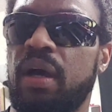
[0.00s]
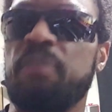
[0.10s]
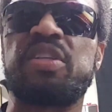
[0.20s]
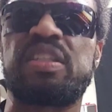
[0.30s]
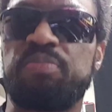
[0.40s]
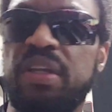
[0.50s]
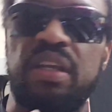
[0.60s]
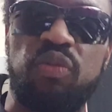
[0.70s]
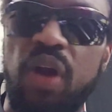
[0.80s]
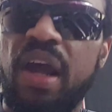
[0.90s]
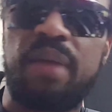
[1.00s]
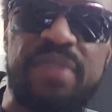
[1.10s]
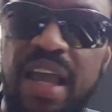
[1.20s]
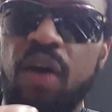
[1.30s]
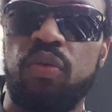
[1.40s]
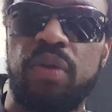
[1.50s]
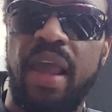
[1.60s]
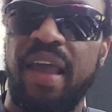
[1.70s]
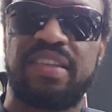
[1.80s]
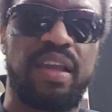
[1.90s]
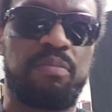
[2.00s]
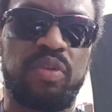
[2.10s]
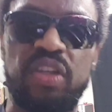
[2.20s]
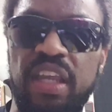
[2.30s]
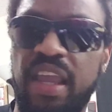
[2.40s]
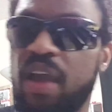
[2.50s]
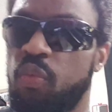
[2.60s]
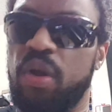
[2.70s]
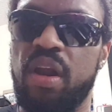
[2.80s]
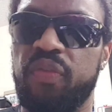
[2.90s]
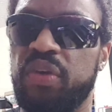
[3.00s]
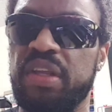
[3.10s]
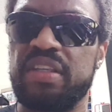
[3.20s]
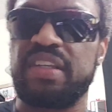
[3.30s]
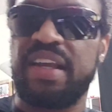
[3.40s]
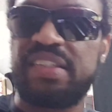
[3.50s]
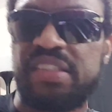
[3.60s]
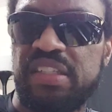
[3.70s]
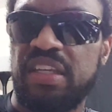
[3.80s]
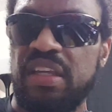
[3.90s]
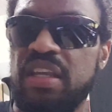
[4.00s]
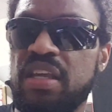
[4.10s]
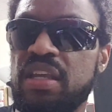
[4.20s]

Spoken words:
I'm spitting rhymes out as I'm looking at whatever it is that I see.